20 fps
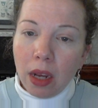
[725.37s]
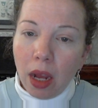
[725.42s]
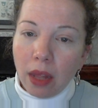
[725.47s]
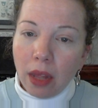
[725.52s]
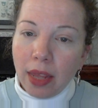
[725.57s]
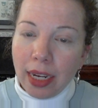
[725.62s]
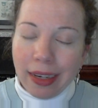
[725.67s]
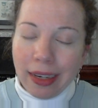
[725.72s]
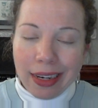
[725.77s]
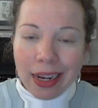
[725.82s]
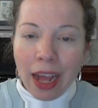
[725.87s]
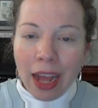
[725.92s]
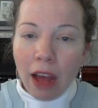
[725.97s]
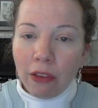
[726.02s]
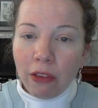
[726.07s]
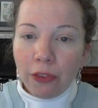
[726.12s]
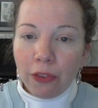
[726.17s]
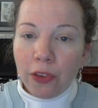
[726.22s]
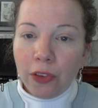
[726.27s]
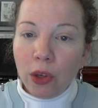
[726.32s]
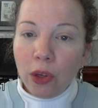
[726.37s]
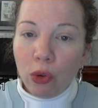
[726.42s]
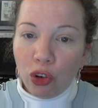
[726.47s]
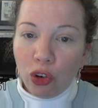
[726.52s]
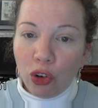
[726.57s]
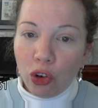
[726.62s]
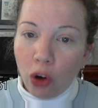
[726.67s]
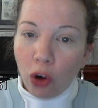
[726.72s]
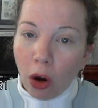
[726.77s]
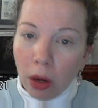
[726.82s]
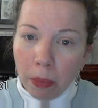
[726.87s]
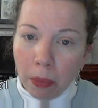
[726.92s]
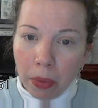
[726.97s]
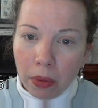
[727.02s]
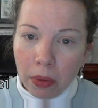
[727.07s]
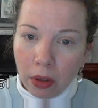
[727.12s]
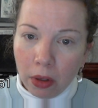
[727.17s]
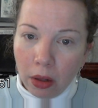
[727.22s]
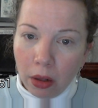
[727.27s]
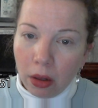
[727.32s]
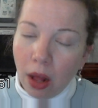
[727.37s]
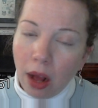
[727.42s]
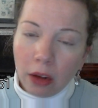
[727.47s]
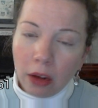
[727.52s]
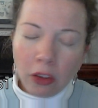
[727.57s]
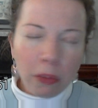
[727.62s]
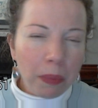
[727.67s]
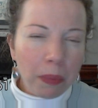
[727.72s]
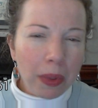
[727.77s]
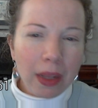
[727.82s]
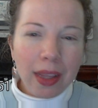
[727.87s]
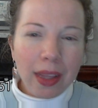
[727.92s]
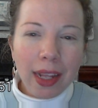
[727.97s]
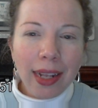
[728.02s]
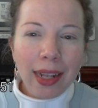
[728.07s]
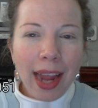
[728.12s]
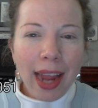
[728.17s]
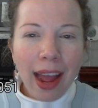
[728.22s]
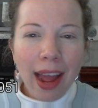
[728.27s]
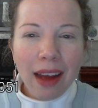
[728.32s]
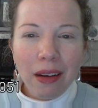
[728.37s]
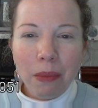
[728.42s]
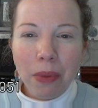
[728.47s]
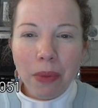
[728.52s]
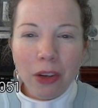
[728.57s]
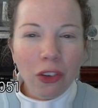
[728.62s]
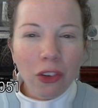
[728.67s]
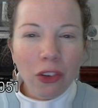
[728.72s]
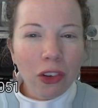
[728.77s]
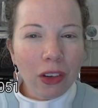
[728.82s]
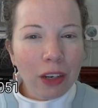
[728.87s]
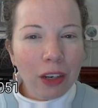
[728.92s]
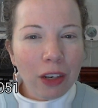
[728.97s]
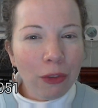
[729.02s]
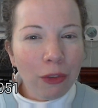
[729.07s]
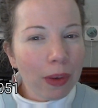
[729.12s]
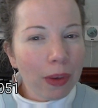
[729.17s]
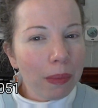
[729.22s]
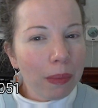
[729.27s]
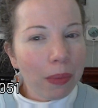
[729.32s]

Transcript: They did have a few Sharp clocks, but then they had a bunch of different